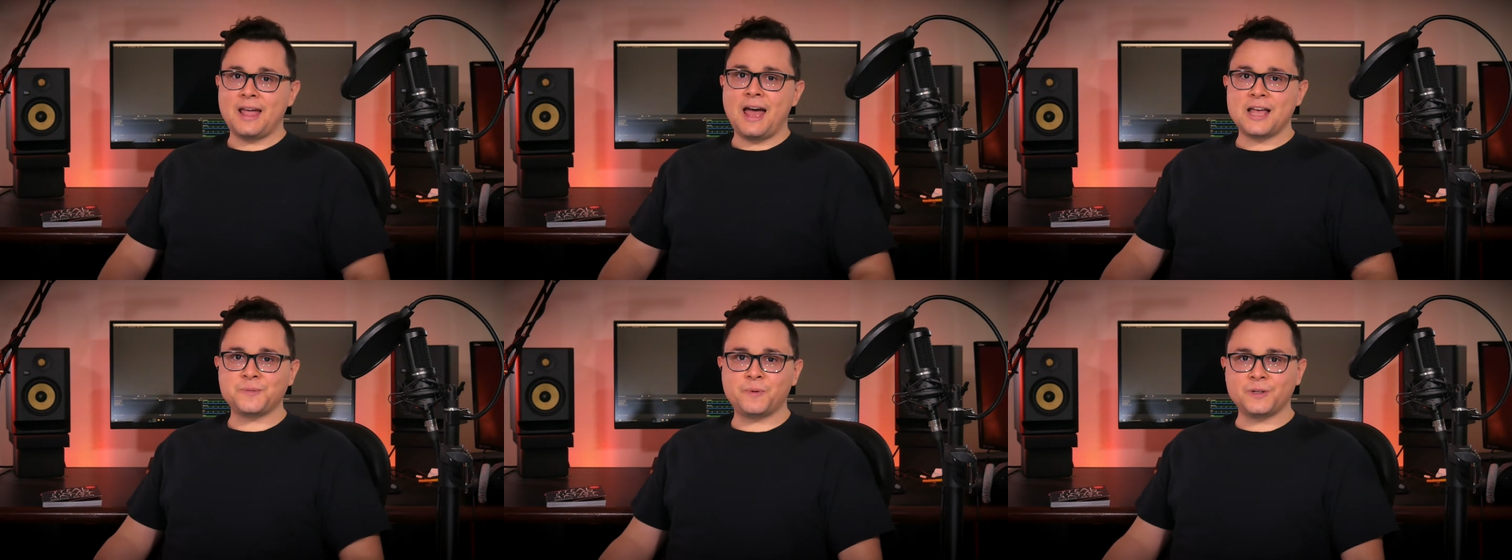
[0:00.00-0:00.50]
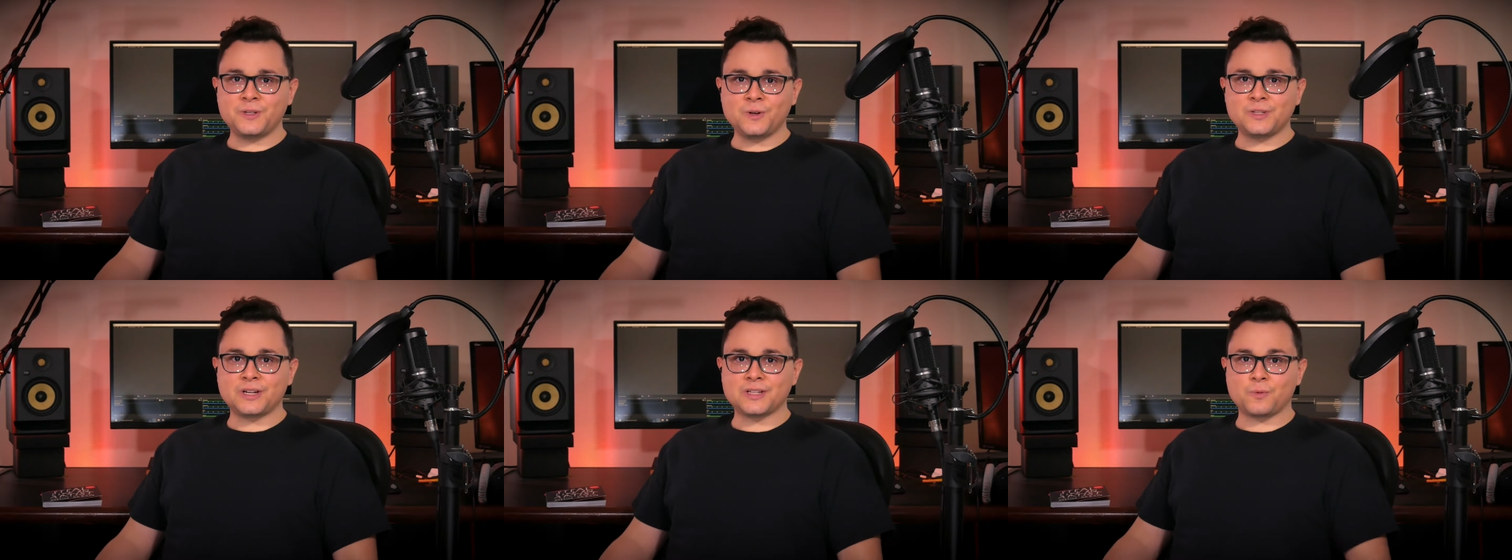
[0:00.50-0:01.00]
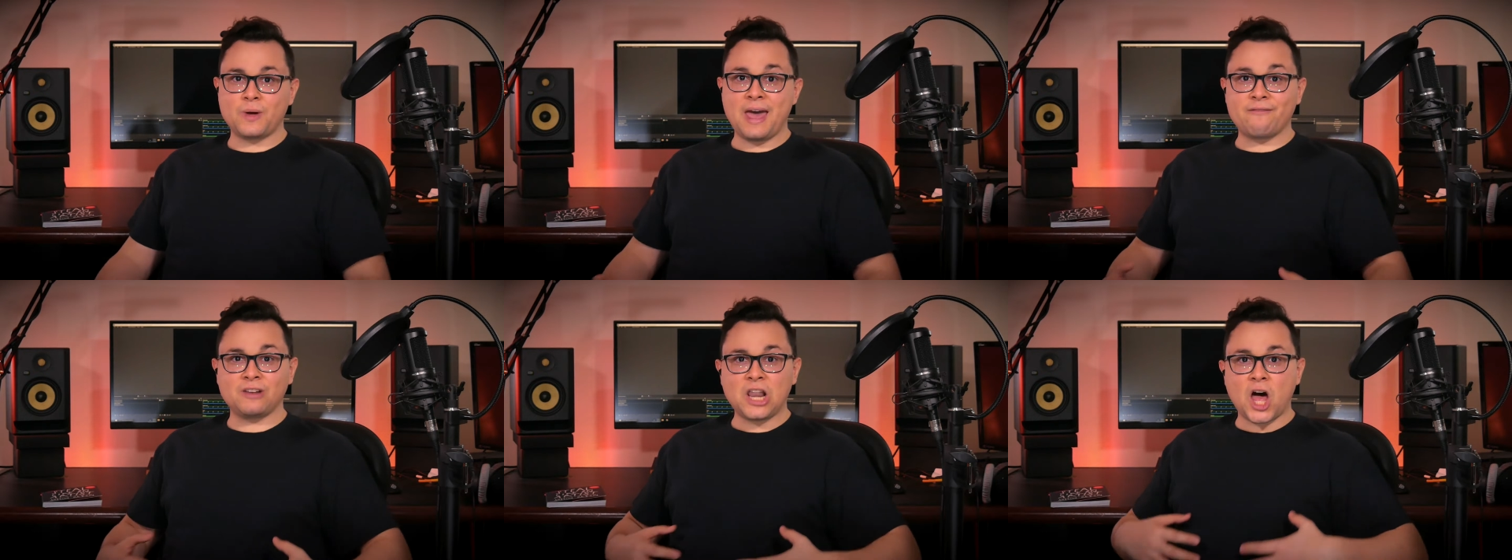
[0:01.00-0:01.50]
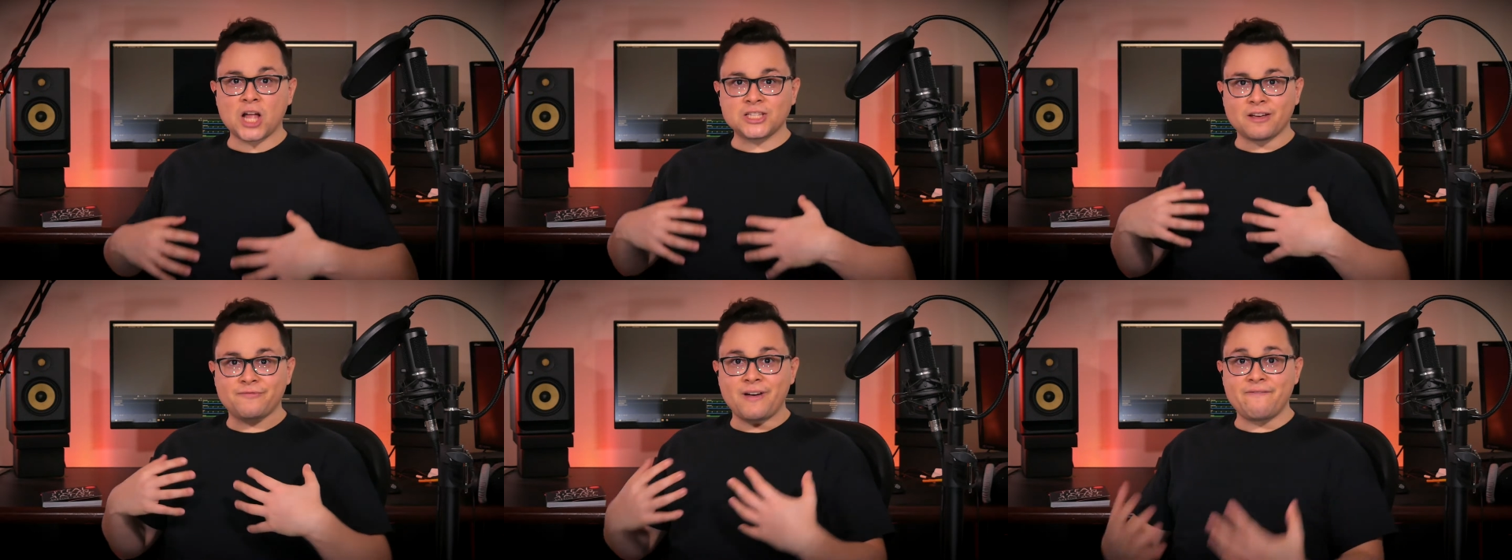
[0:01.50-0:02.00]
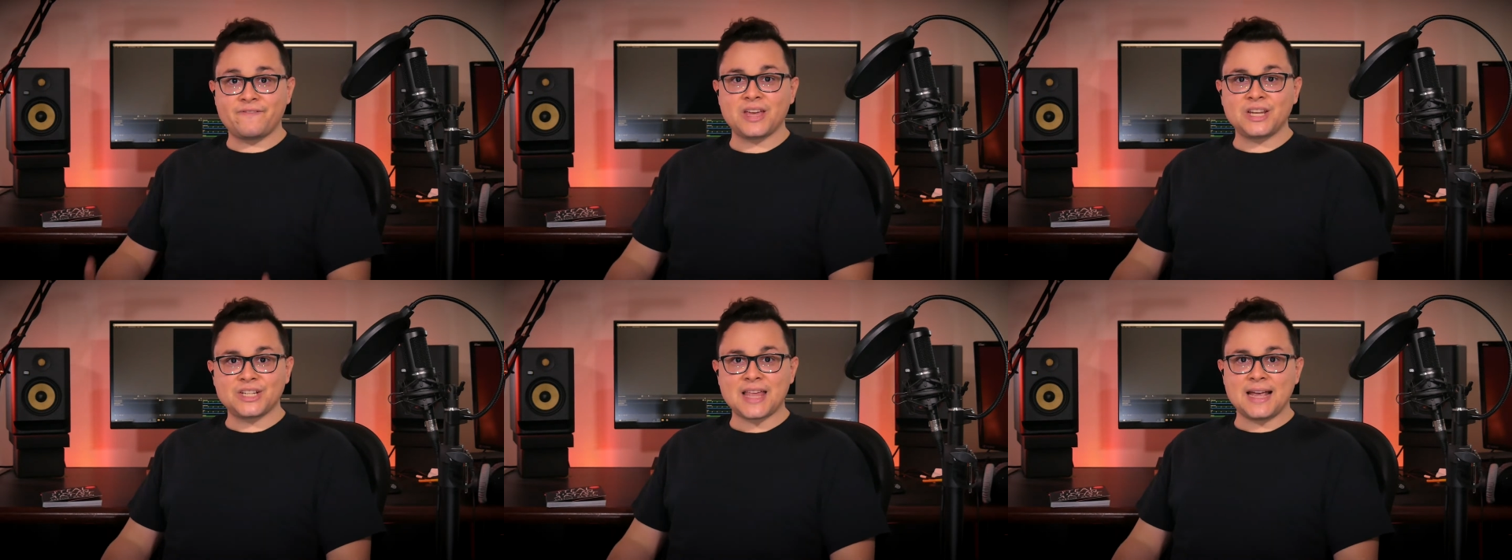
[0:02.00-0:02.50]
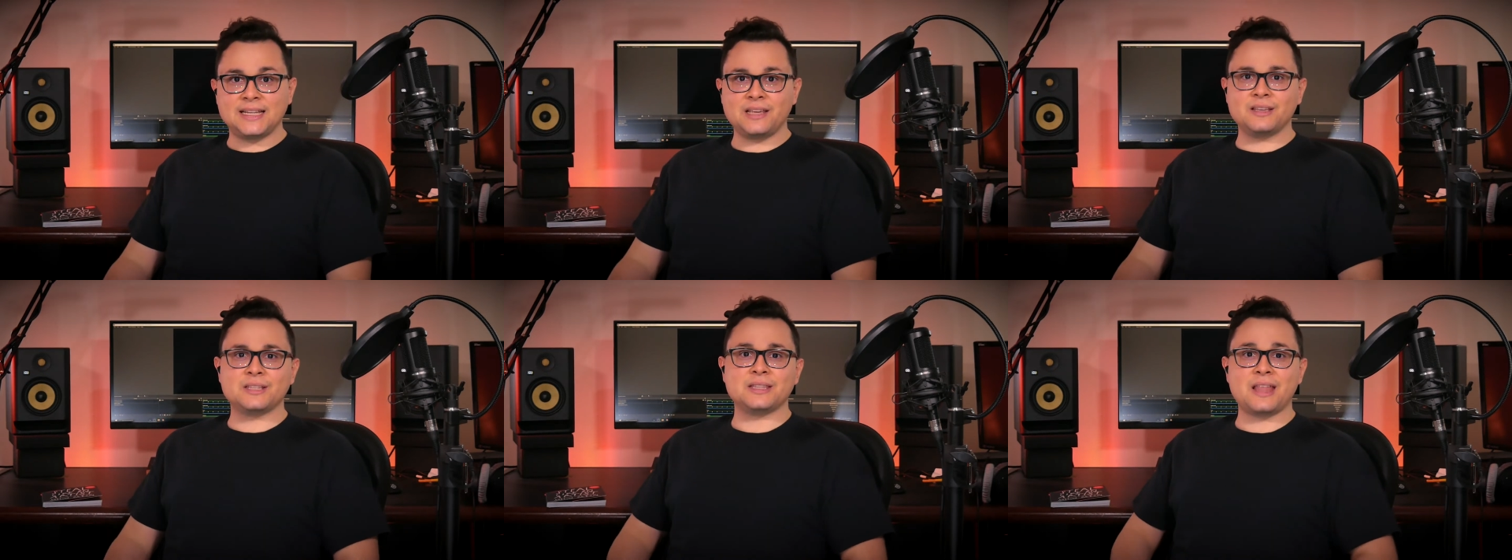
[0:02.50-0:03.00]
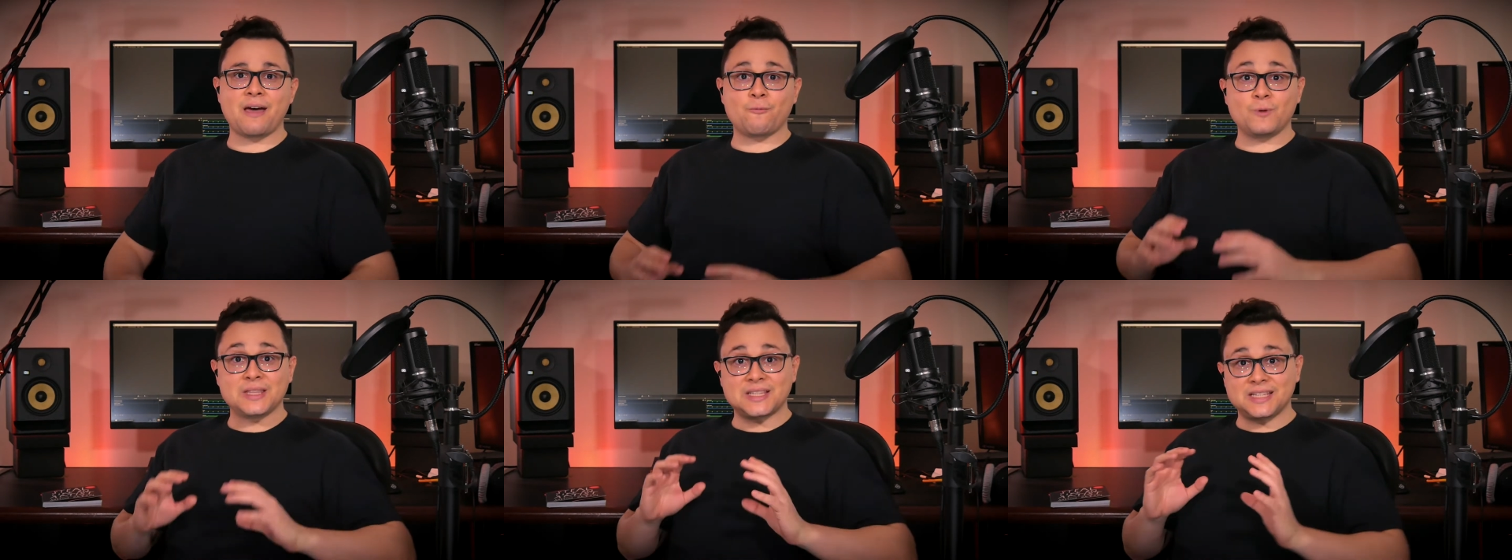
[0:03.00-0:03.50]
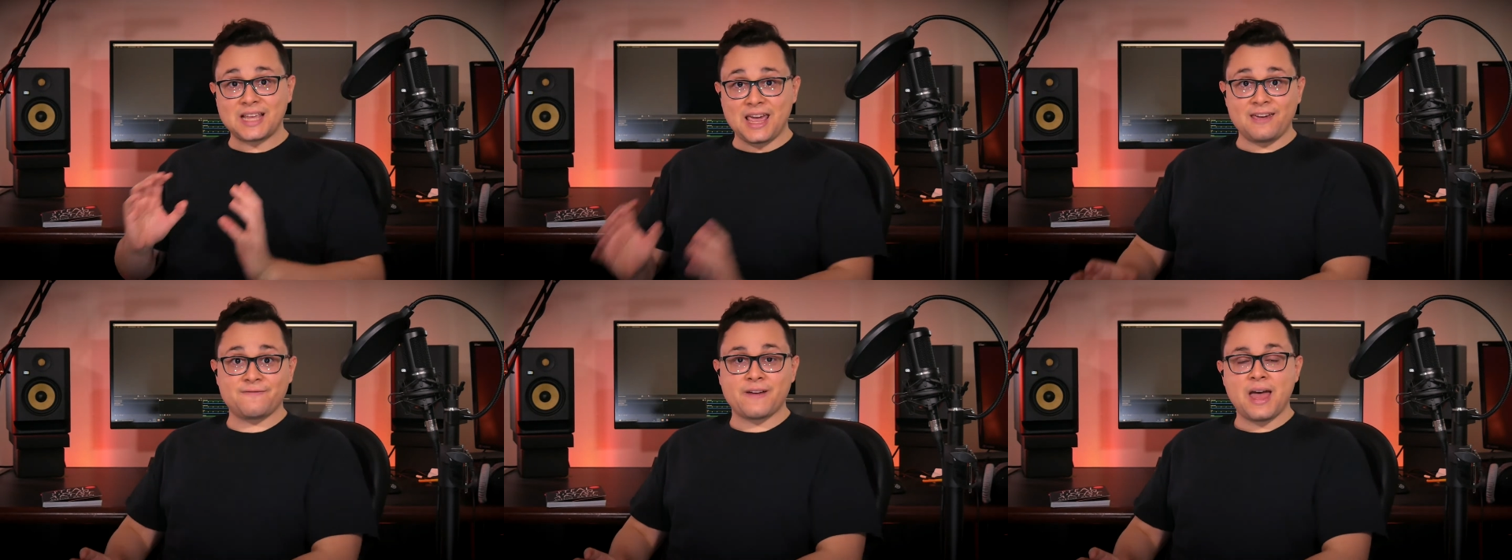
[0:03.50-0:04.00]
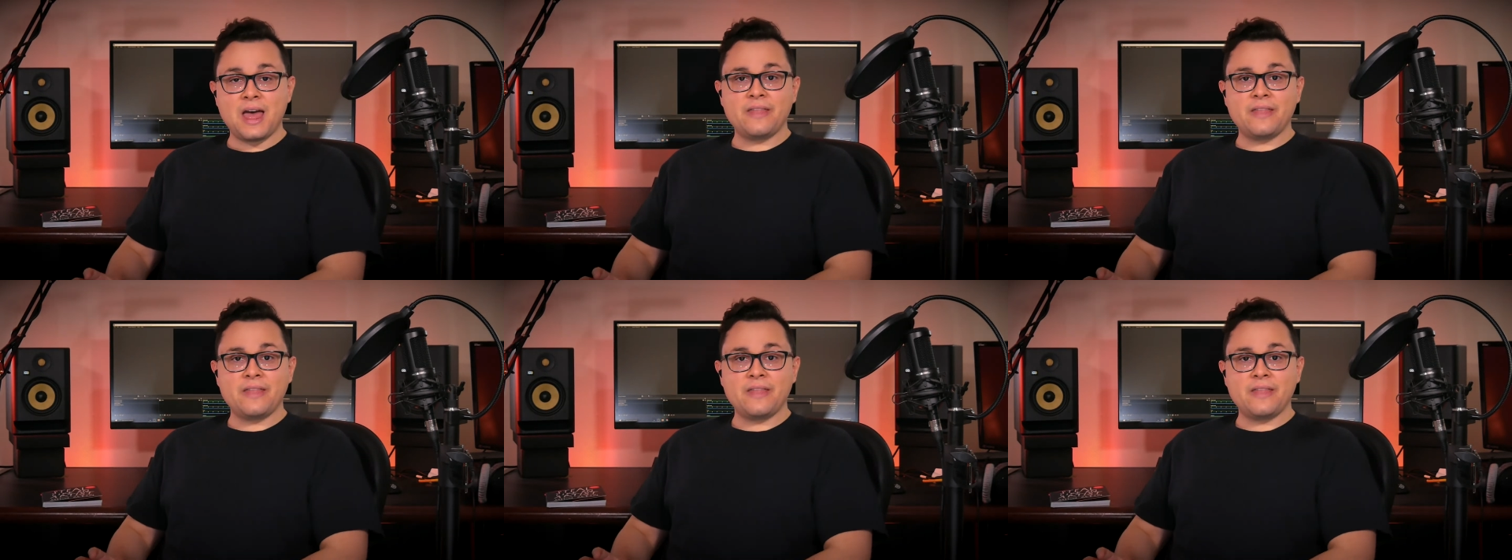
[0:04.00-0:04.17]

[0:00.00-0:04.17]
As producers, we have lots of unfinished ideas that we save,